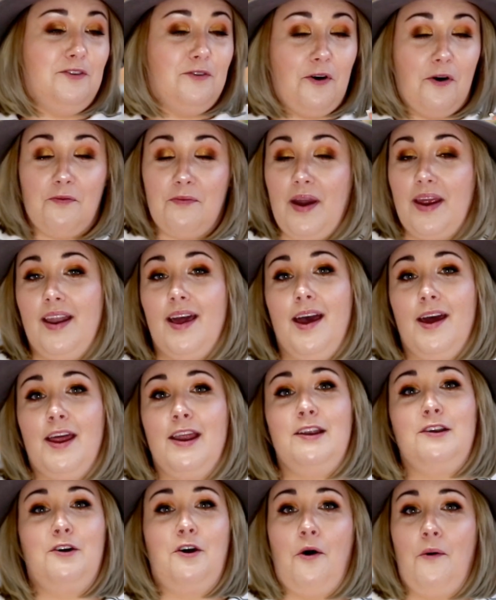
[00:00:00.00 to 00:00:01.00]
you go right
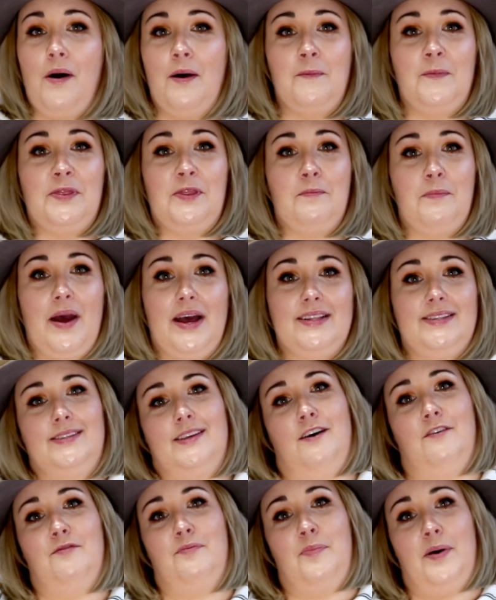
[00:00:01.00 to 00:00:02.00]
ahead, go on with your bad self,